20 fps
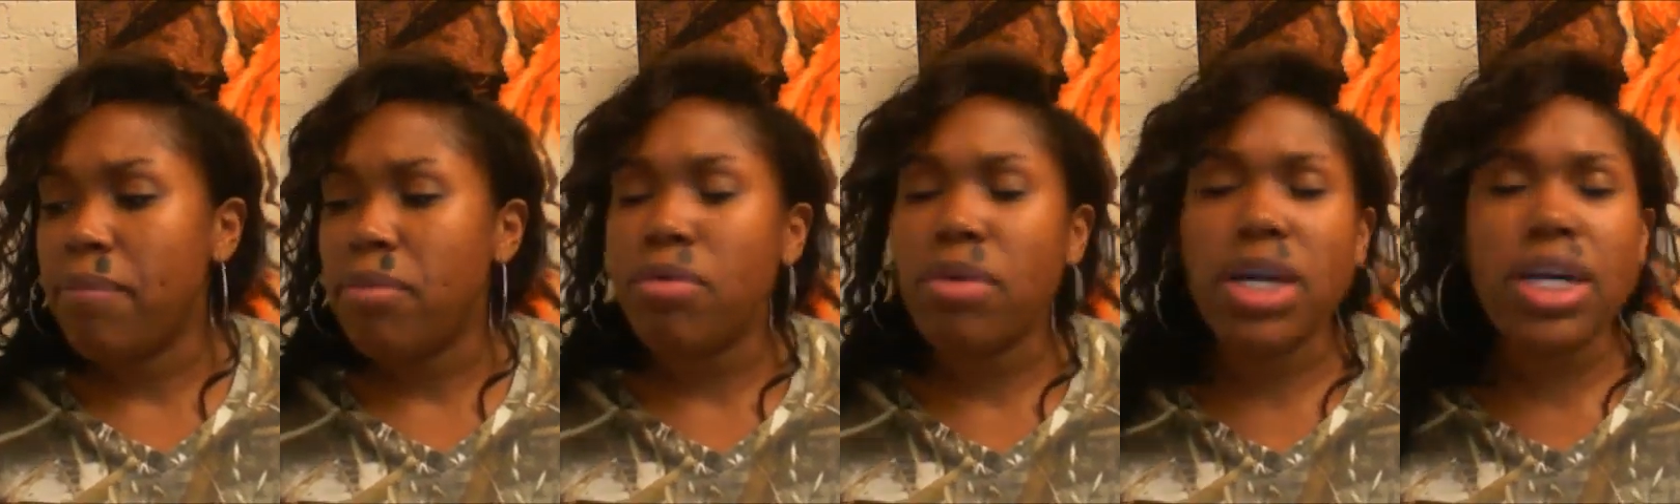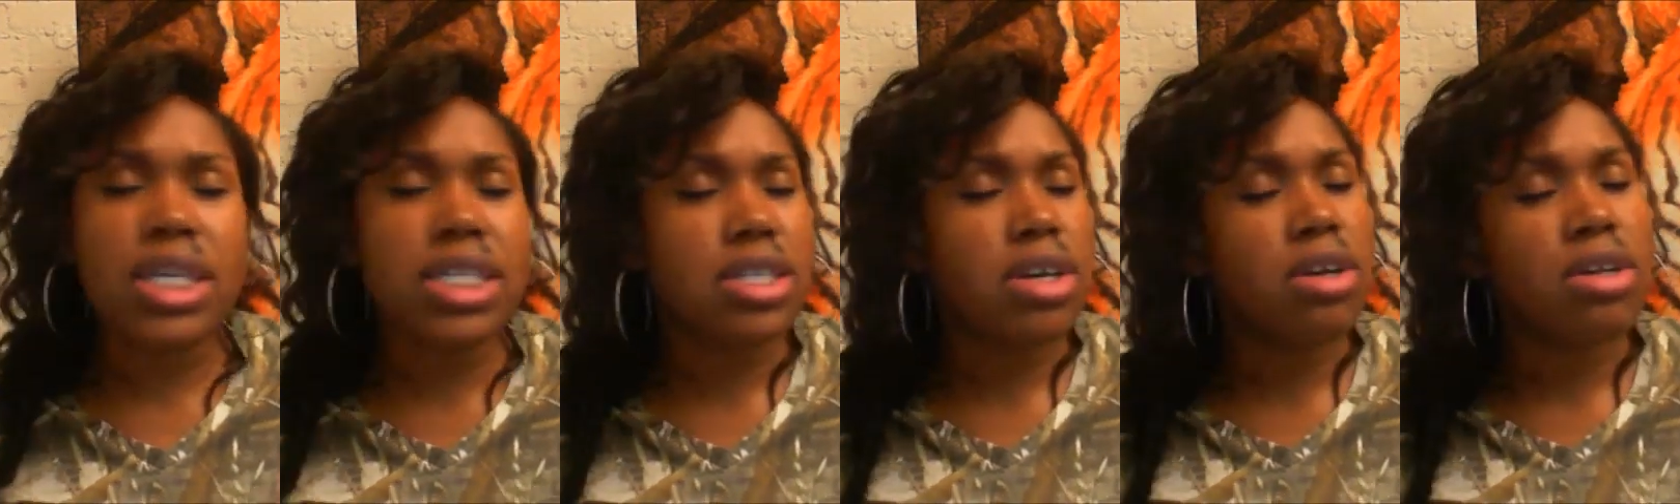well
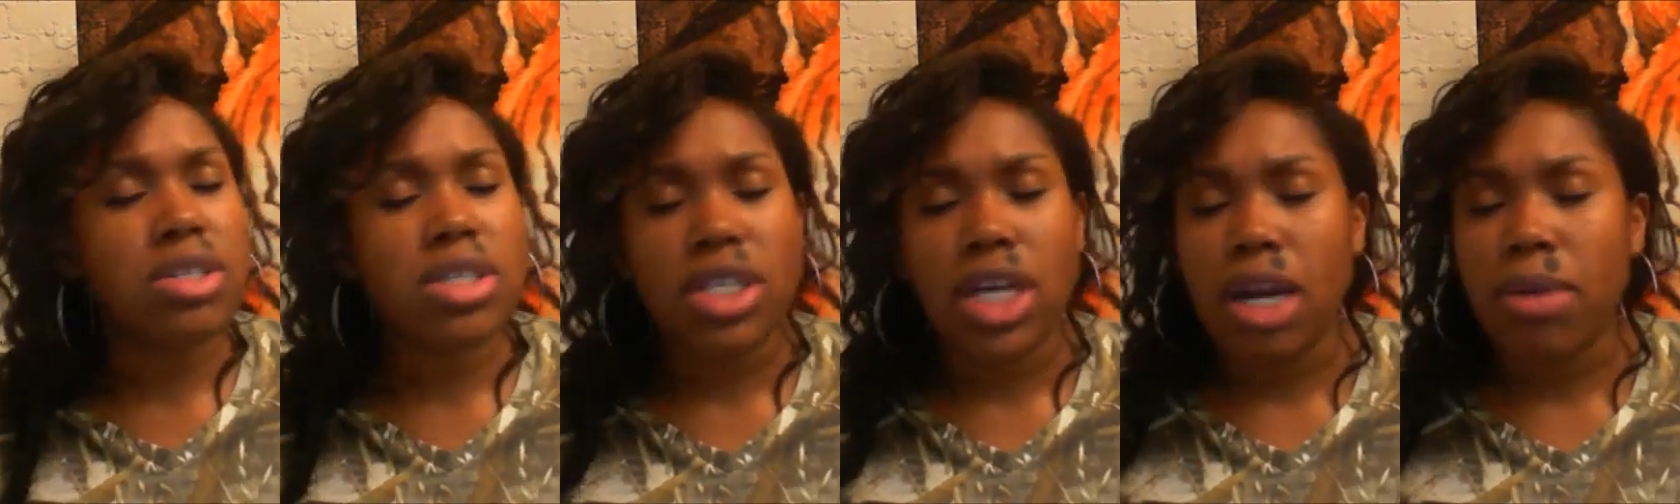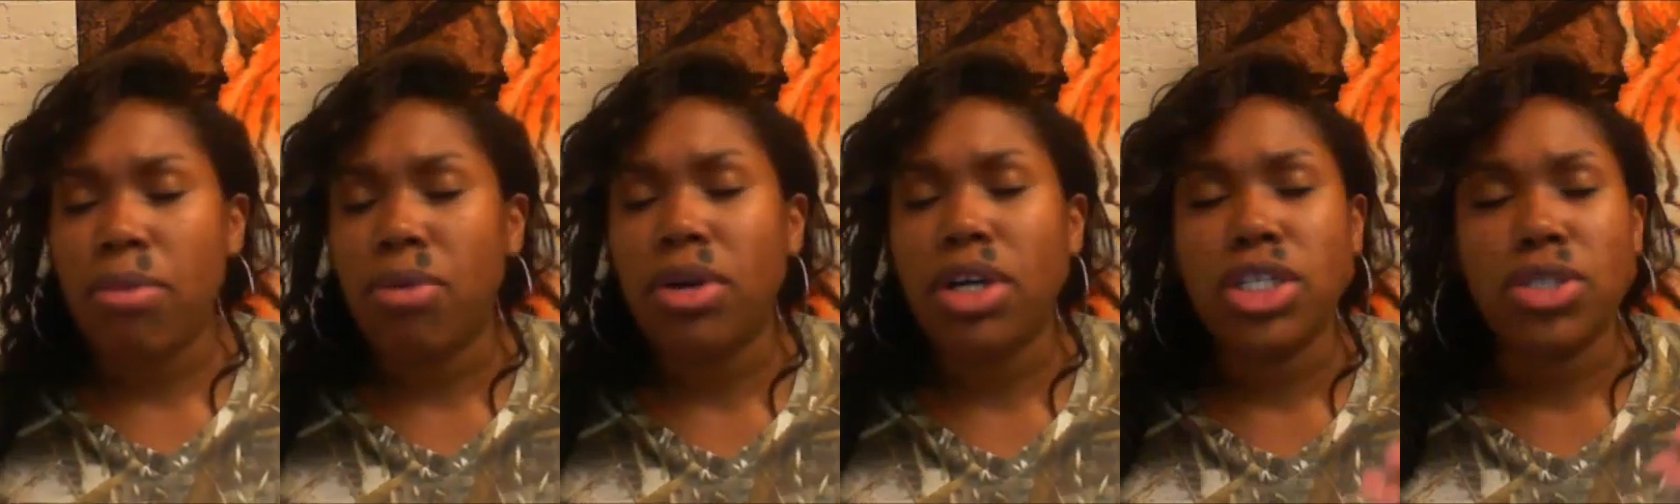it's
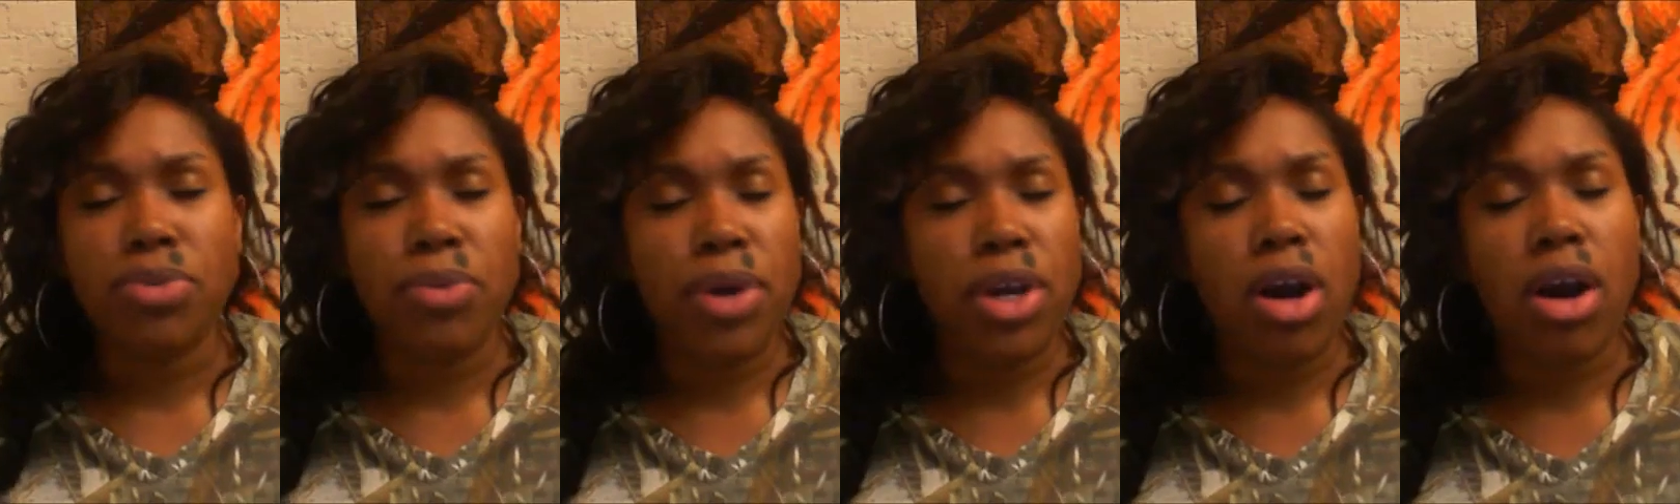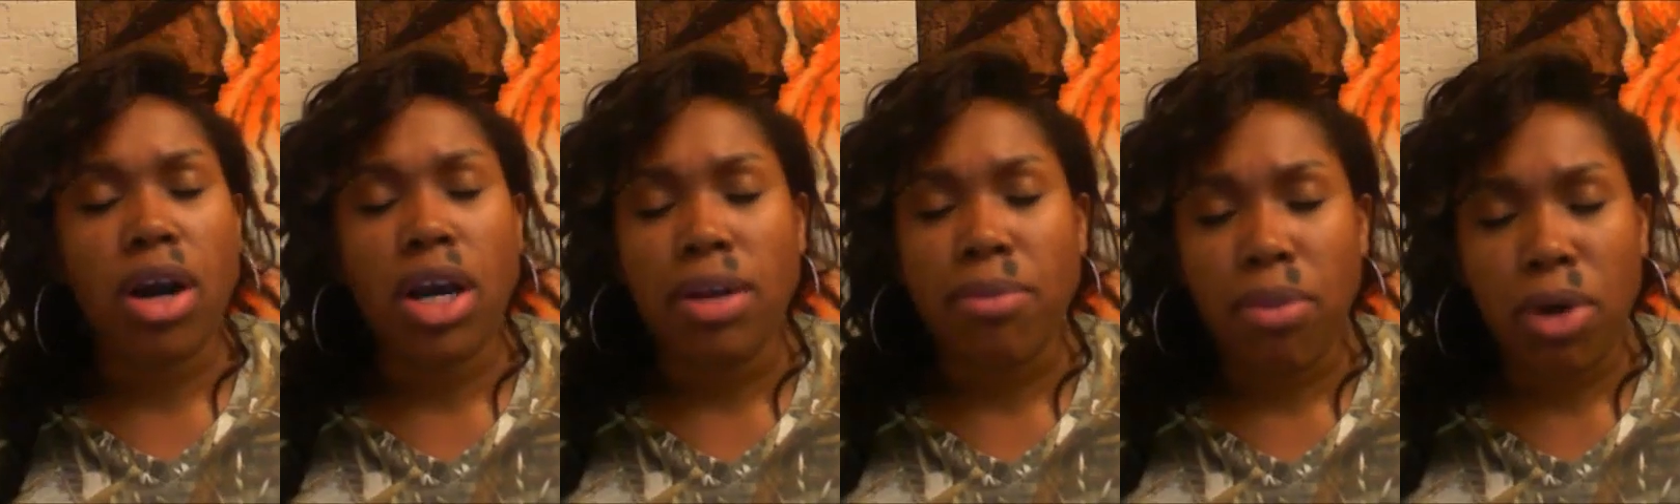understandable because we
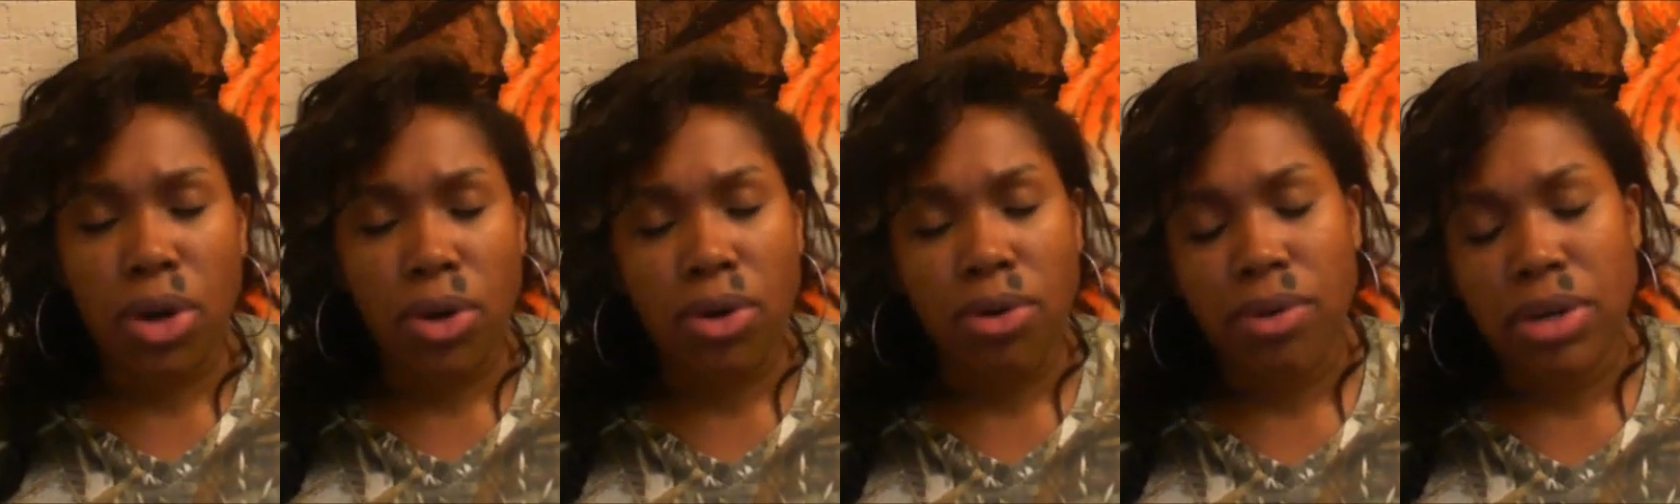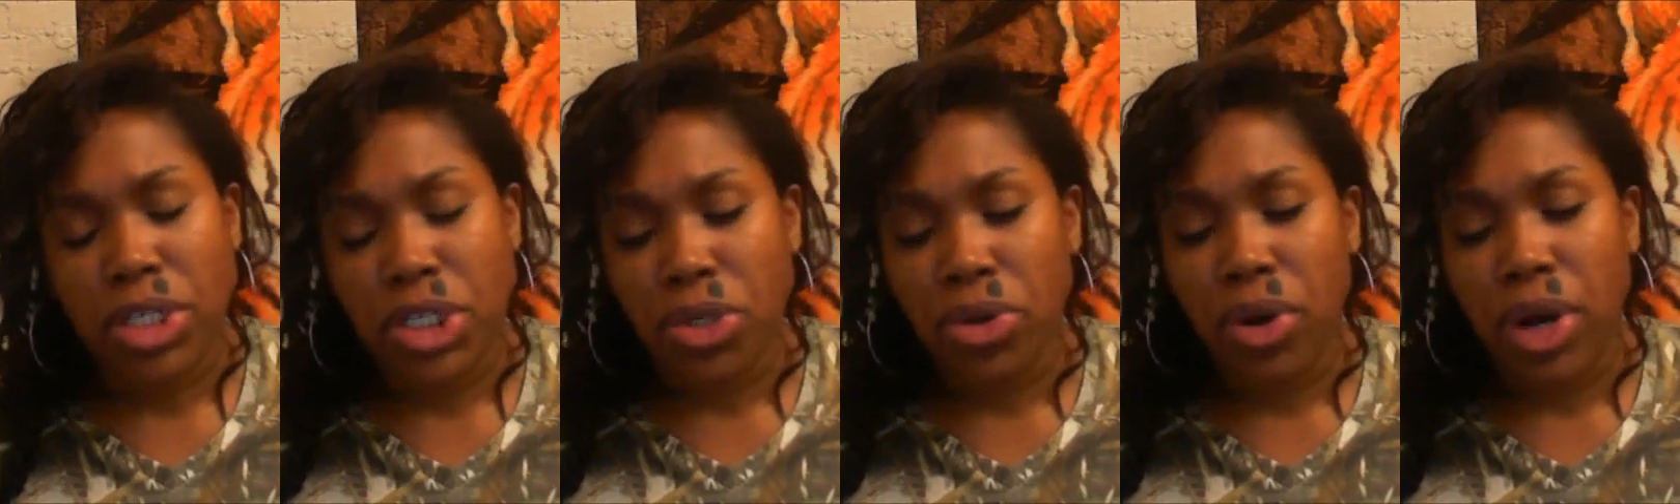are in mercury
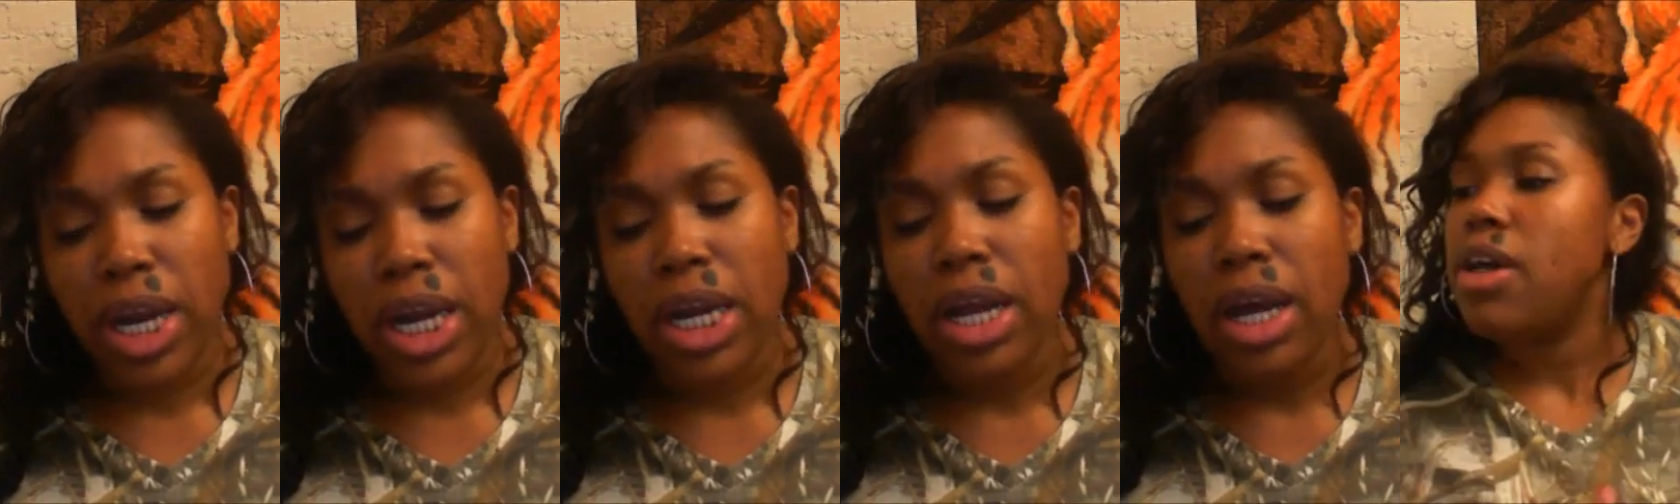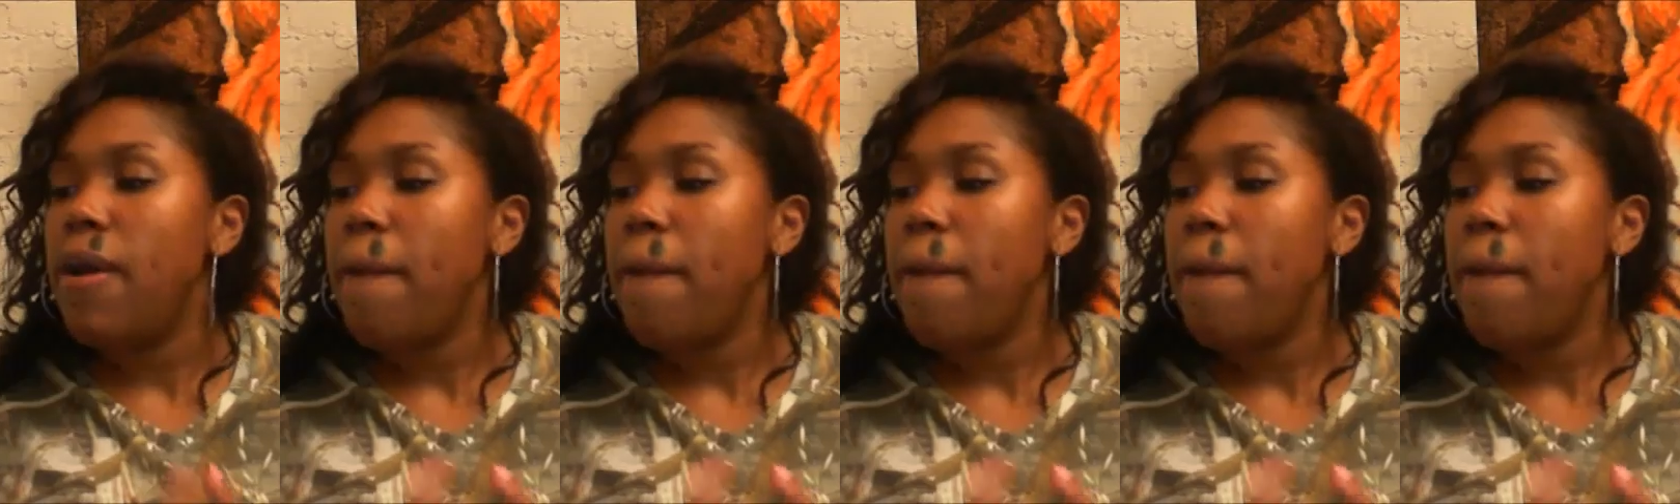retrograde